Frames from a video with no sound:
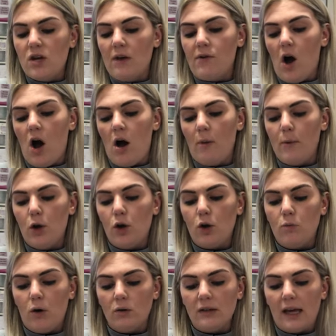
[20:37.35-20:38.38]
never harm
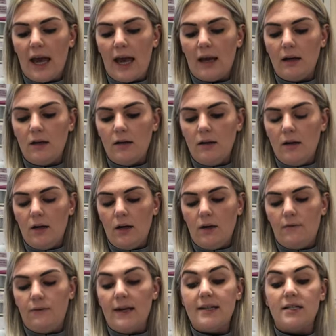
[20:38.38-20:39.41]
Erkenwald again.
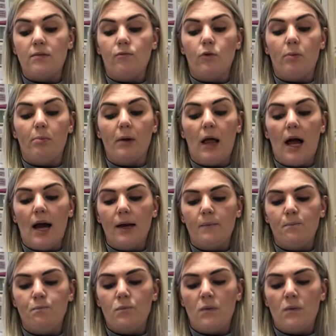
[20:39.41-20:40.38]
Flint didn't reply